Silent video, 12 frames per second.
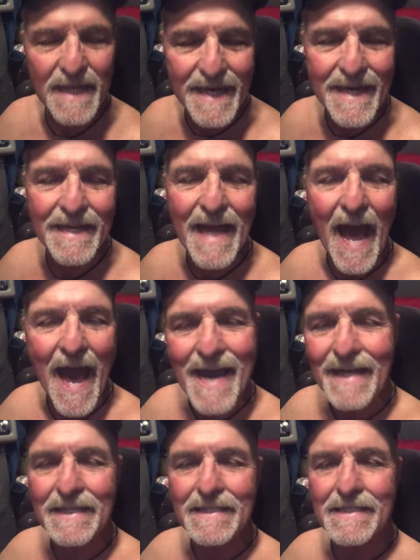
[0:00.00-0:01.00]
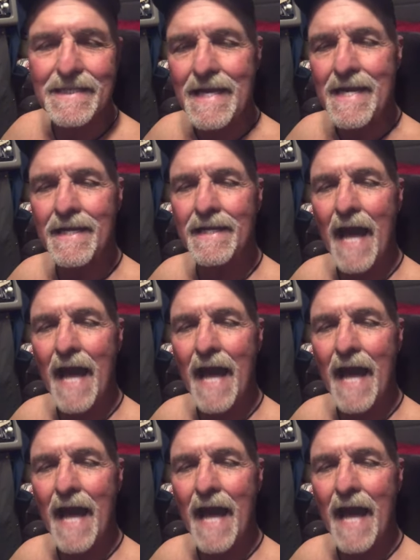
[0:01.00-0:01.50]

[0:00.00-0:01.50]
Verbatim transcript: eat 18